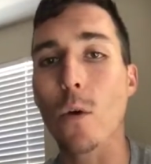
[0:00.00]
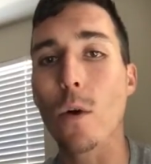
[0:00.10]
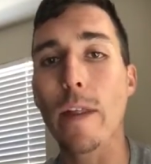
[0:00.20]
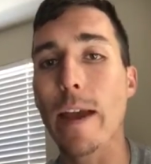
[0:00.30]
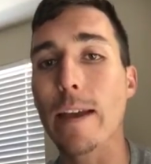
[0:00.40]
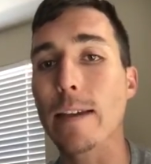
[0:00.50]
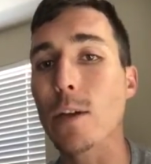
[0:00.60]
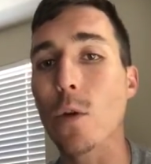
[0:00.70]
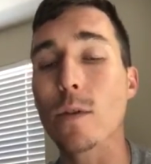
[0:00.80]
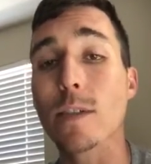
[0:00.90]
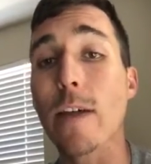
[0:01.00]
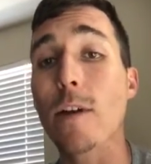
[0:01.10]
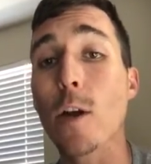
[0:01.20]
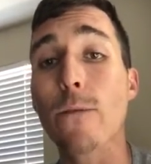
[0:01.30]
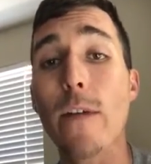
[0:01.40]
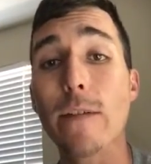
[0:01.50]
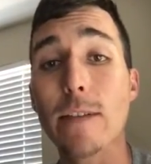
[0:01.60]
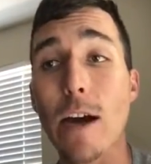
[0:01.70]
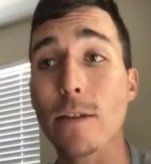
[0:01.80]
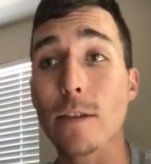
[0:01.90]
or like, you know,
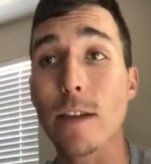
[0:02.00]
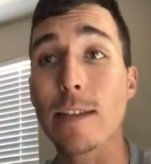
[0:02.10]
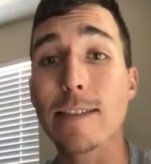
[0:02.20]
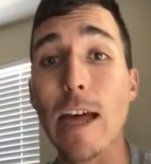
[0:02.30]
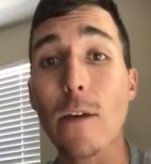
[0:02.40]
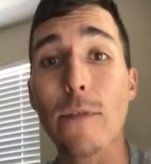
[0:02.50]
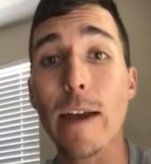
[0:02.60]
750,000 instead of